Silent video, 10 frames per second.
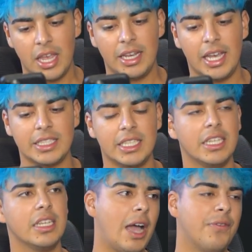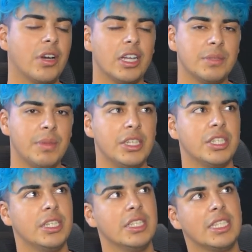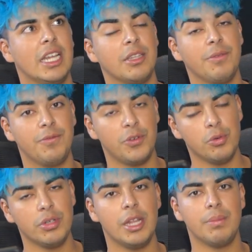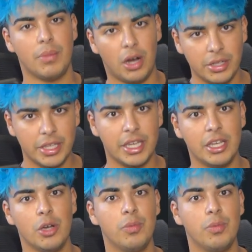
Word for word: Next thing I forgot to mention is that the food in Mali,